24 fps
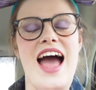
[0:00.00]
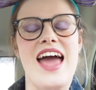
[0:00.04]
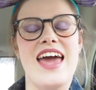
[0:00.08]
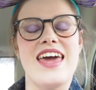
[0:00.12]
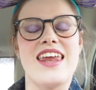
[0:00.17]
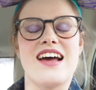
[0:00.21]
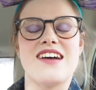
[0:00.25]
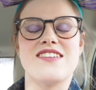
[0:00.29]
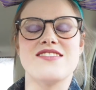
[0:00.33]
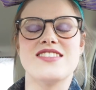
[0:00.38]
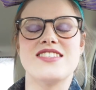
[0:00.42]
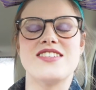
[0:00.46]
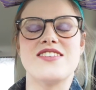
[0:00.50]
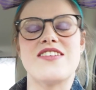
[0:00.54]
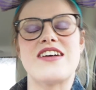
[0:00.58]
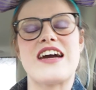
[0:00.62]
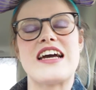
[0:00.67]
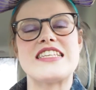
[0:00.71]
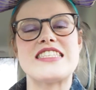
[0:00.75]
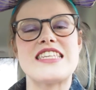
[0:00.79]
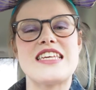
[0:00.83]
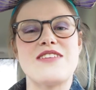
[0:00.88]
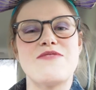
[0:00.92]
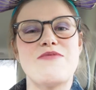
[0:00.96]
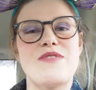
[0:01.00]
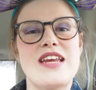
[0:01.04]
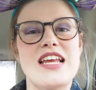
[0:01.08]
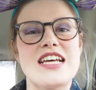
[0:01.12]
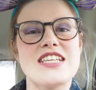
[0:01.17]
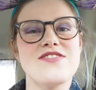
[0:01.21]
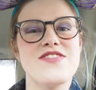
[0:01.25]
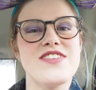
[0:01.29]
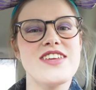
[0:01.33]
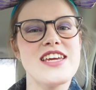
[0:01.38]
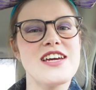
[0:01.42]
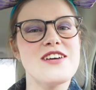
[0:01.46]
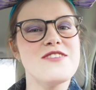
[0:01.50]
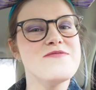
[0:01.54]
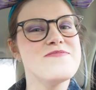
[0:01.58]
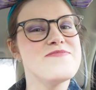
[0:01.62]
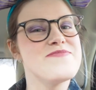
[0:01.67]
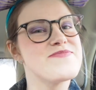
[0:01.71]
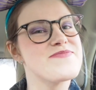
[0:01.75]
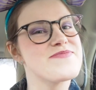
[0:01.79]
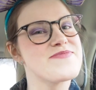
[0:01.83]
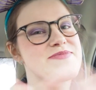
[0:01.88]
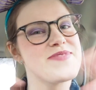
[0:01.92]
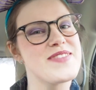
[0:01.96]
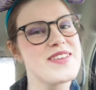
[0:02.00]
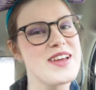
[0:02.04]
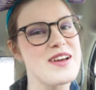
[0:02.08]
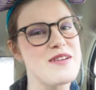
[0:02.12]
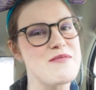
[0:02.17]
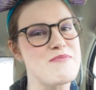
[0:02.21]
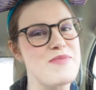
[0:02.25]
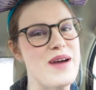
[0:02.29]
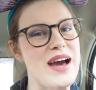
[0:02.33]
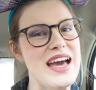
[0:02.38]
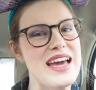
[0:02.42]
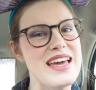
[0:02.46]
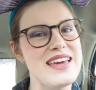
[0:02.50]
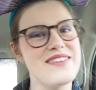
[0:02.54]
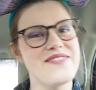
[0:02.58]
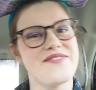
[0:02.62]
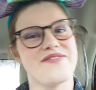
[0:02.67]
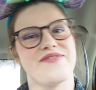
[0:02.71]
and I'll see you guys in my next video. Bye!